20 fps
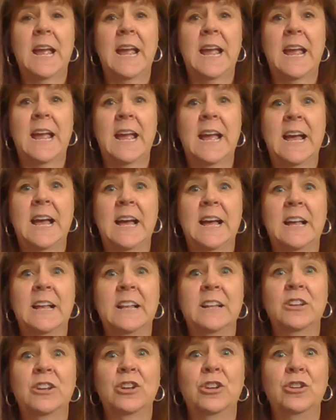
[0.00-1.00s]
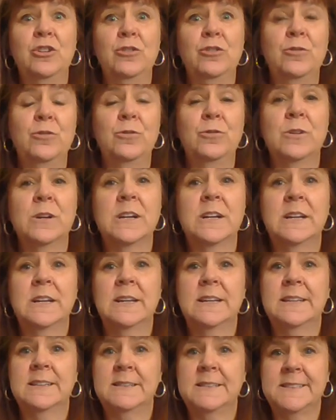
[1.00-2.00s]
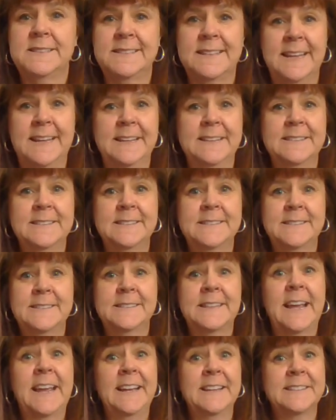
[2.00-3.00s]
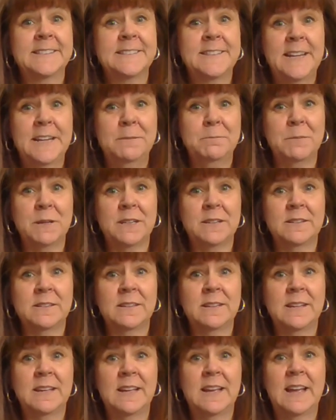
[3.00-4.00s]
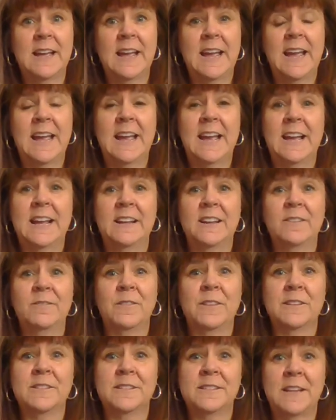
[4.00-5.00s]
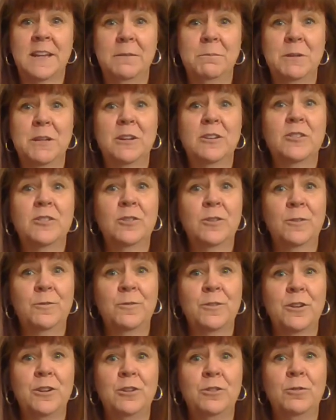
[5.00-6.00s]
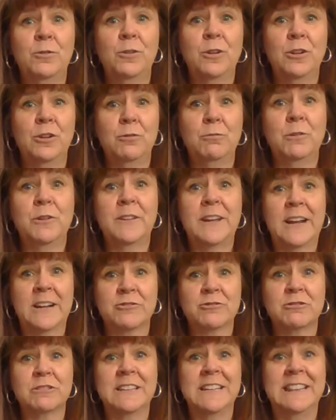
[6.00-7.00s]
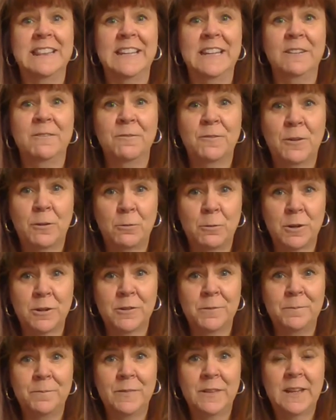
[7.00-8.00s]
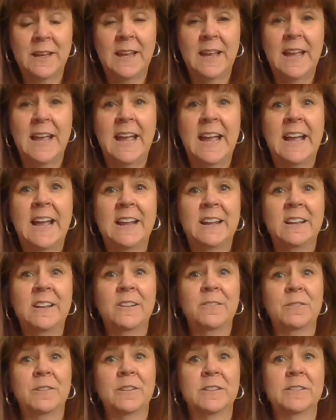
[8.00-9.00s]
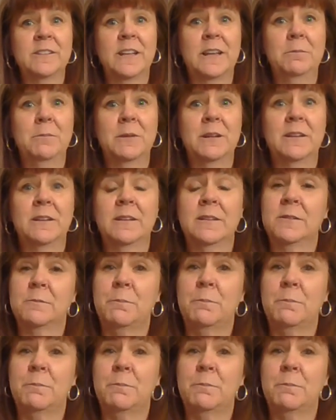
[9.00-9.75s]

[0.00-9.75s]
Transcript: and you say a, say a statement and if the statement is good for you, you will naturally lean forward. And if the statement is